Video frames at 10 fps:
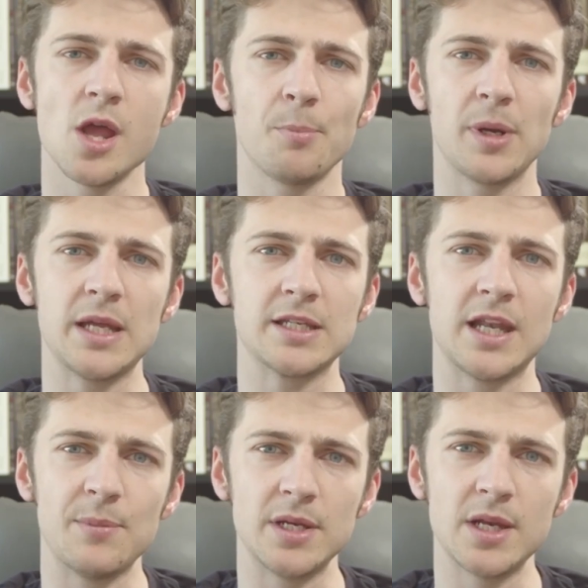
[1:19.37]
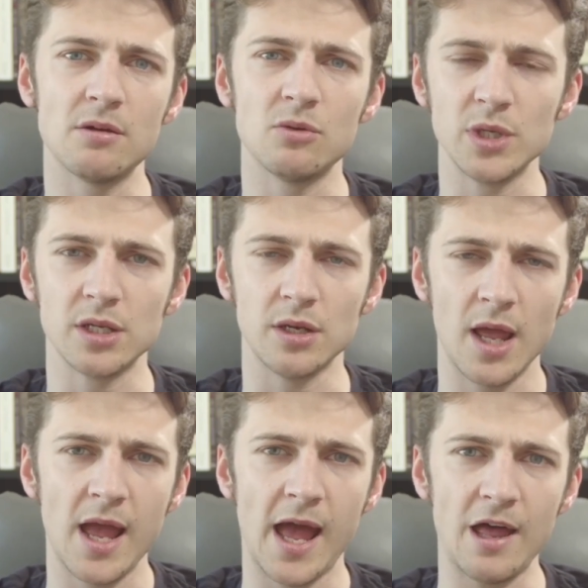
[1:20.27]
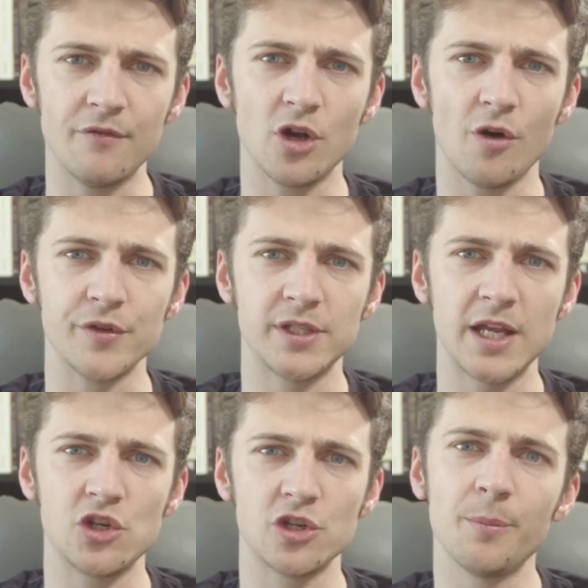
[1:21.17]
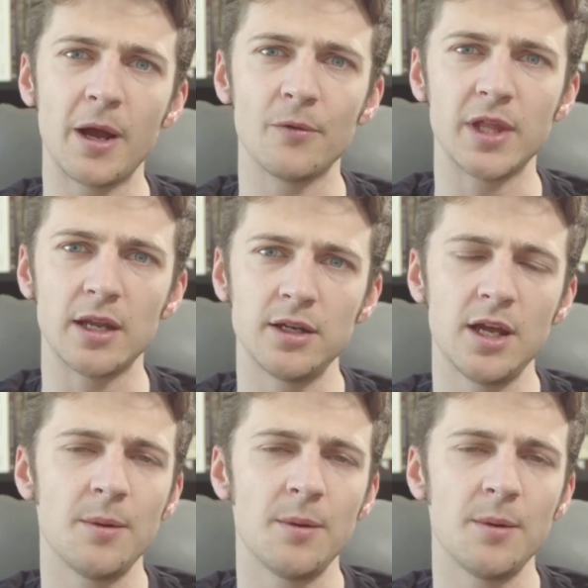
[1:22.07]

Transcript: please let me know and we can have a conversation about that.